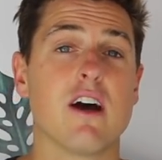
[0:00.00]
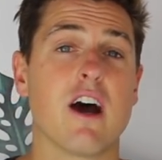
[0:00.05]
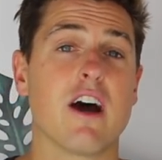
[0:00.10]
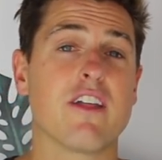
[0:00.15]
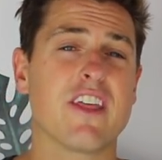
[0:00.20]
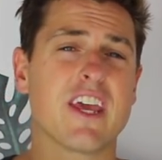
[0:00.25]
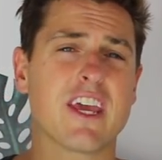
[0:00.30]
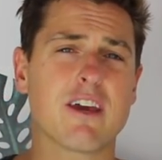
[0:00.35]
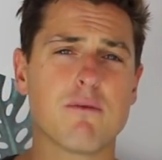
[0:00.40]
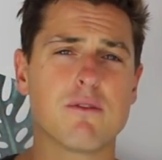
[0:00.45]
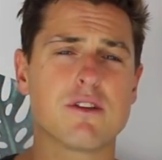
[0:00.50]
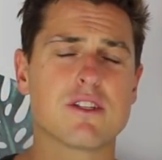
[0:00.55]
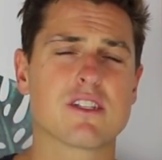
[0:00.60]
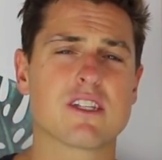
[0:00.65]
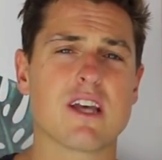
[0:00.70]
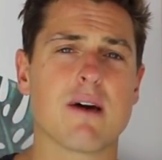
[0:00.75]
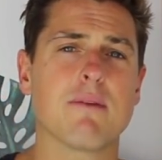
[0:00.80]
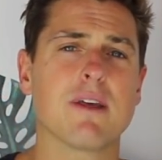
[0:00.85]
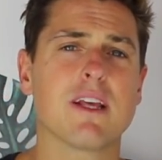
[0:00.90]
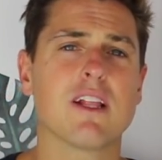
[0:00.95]
I think it was
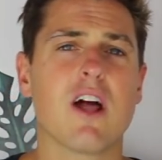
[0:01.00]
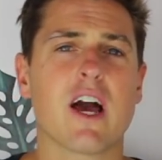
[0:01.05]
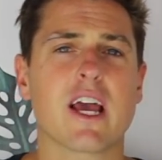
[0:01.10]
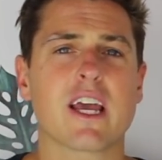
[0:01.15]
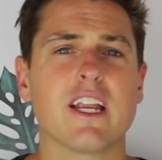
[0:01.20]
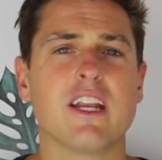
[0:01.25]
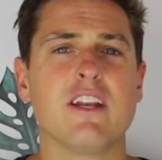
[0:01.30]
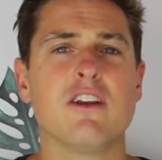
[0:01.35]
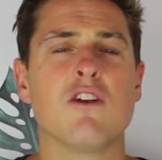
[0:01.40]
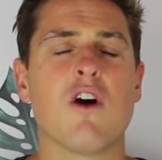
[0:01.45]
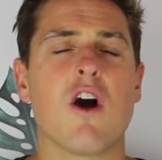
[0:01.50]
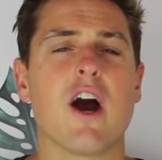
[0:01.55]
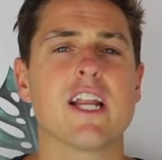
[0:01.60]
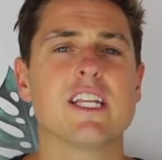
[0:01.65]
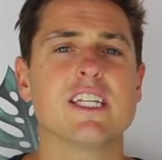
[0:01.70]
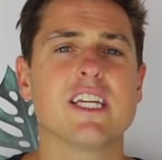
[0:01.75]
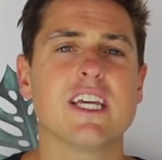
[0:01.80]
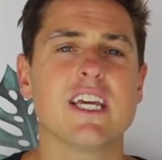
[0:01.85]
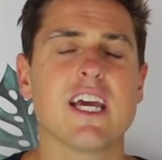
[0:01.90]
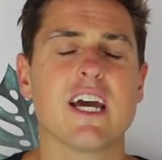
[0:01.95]
something like
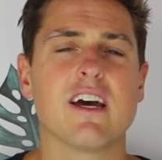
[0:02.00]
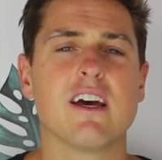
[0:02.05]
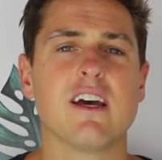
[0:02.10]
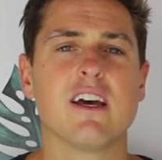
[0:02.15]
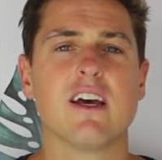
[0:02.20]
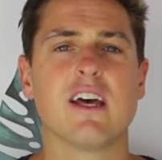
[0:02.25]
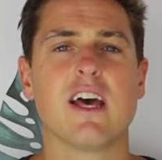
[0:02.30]
ninety percent